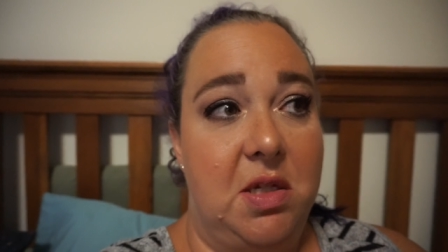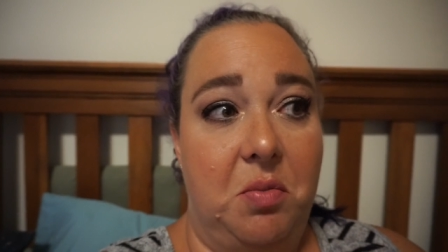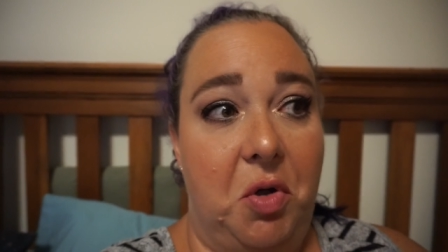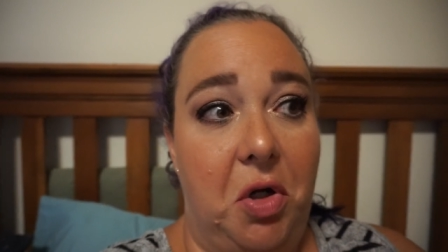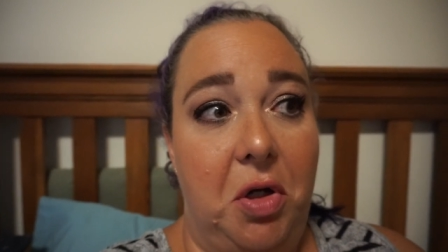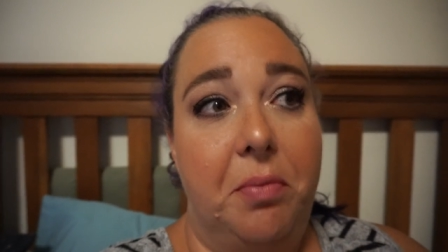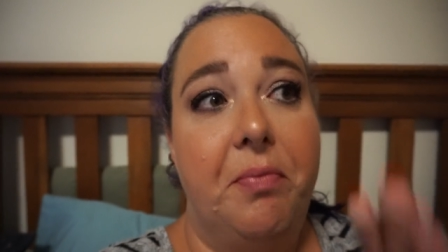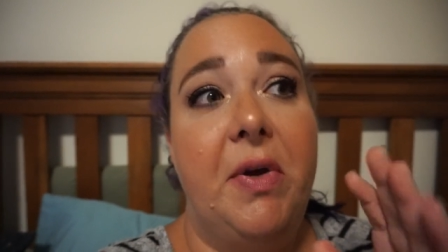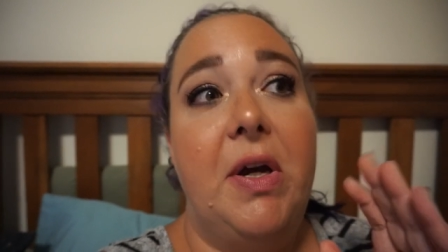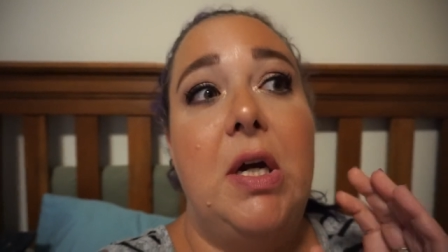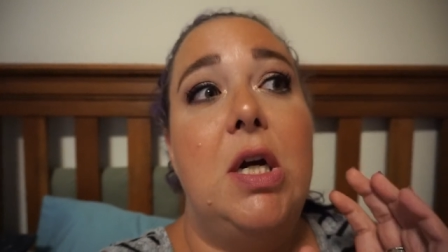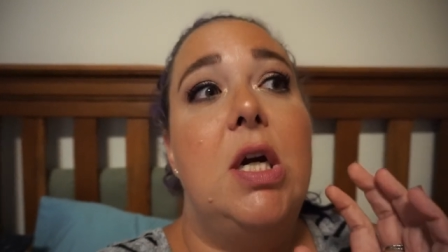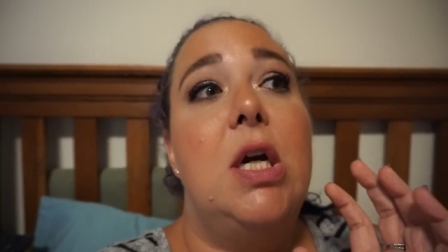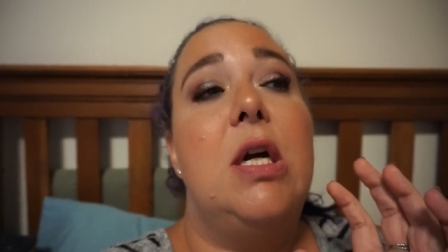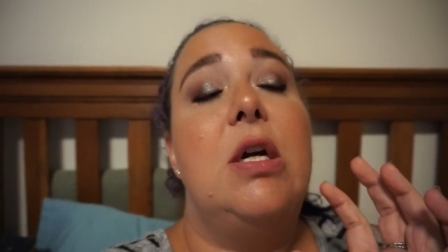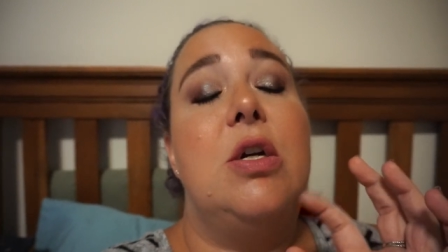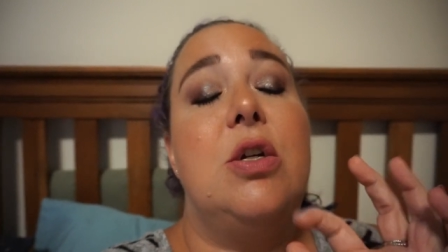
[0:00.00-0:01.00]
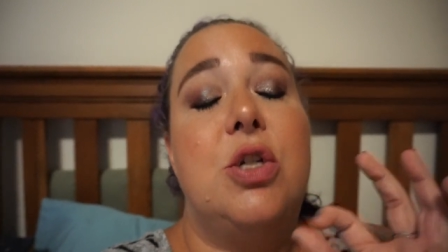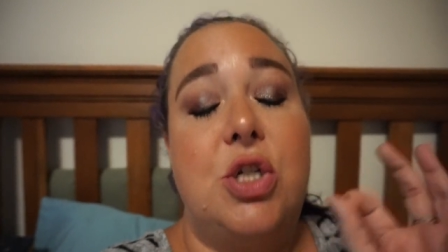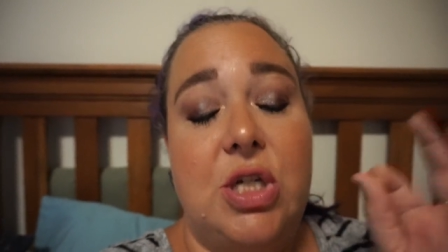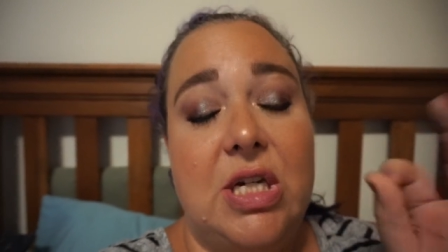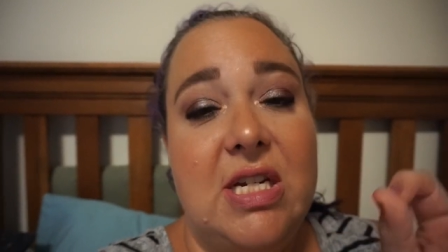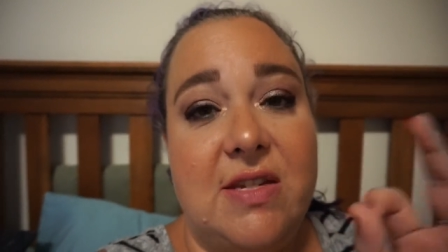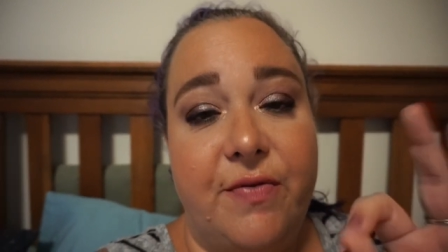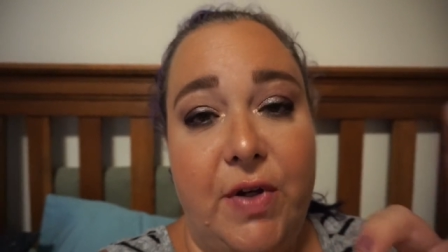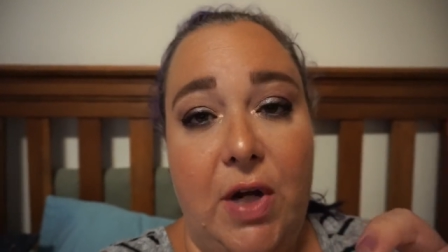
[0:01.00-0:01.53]
to them all.
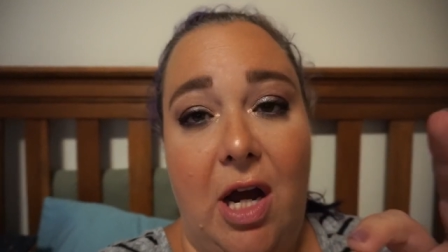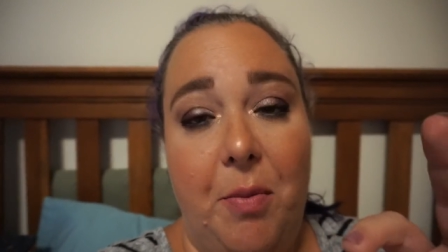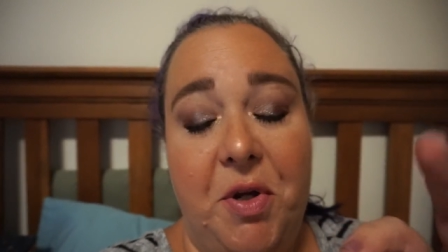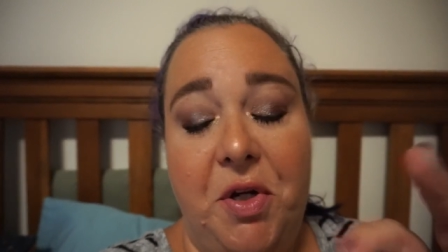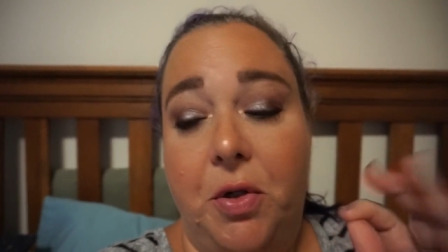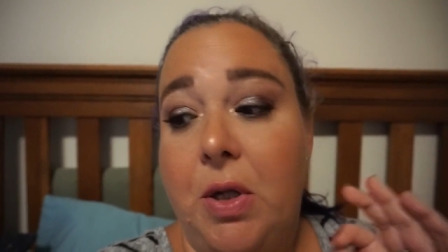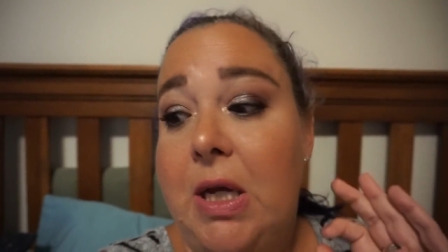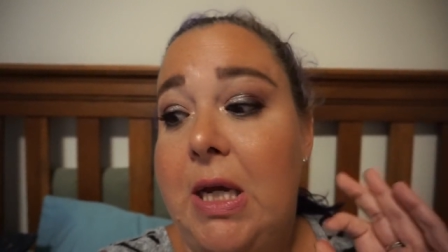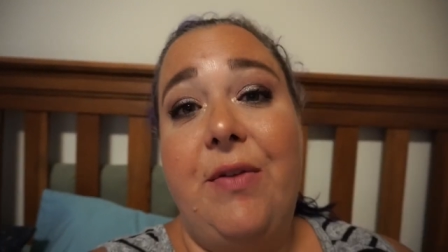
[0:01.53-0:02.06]
She's phenomenal.